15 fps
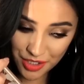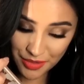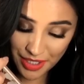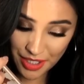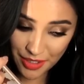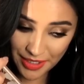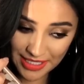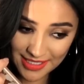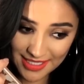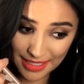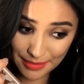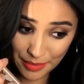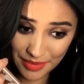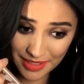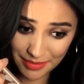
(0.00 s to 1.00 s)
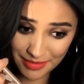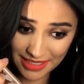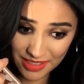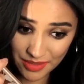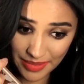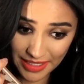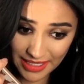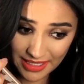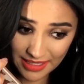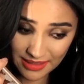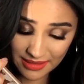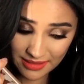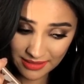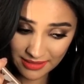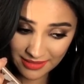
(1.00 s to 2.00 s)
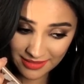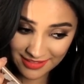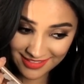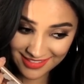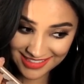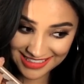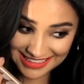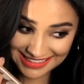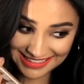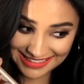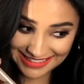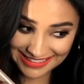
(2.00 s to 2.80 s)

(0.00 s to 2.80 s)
to do a cooking segment with them next week. Uh,